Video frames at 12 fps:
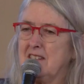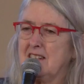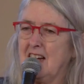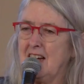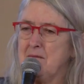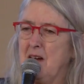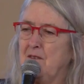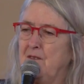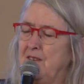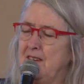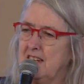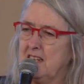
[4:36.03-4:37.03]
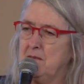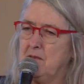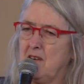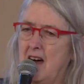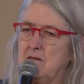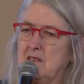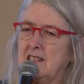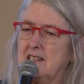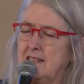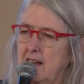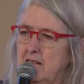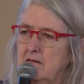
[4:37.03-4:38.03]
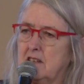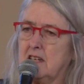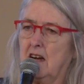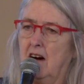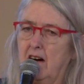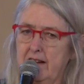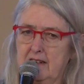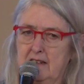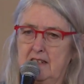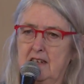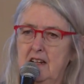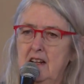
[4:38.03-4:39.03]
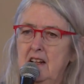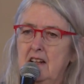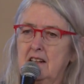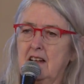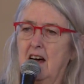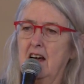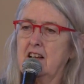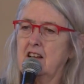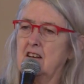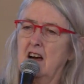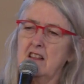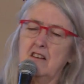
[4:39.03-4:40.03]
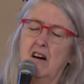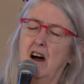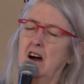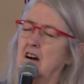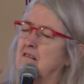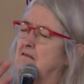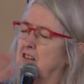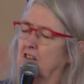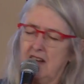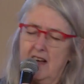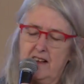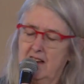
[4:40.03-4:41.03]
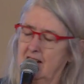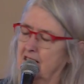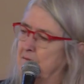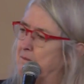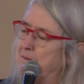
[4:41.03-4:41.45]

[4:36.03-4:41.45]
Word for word: the time I'd finished the book, I was so tired that I, could, I thought, oh God, I can't,